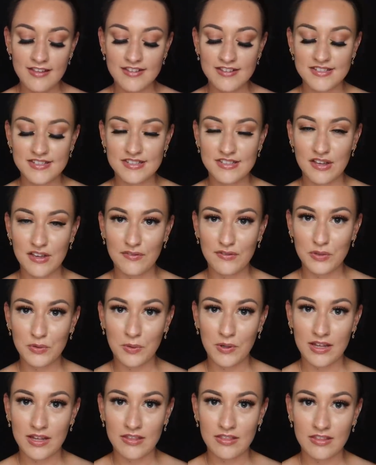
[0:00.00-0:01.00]
served
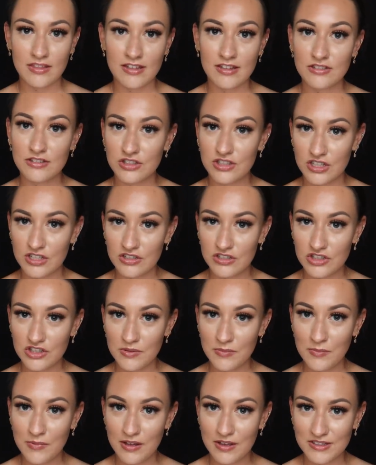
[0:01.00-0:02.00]
with ginger
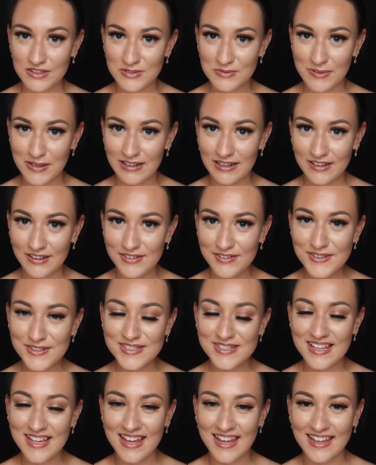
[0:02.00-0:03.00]

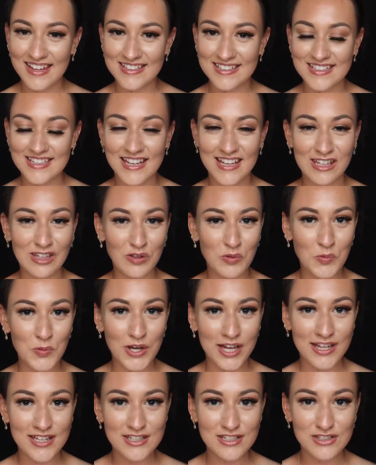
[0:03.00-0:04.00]
marshmallows and a
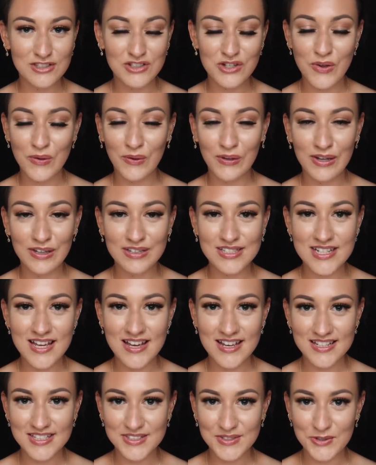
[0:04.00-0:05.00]
white chocolate
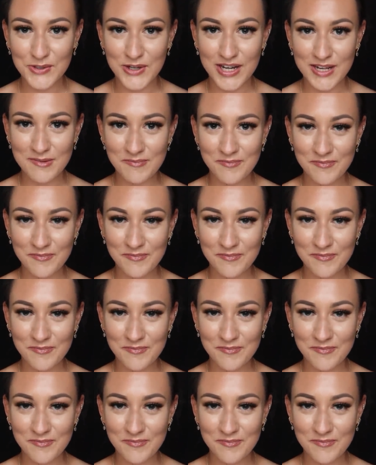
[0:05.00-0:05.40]
ice cream.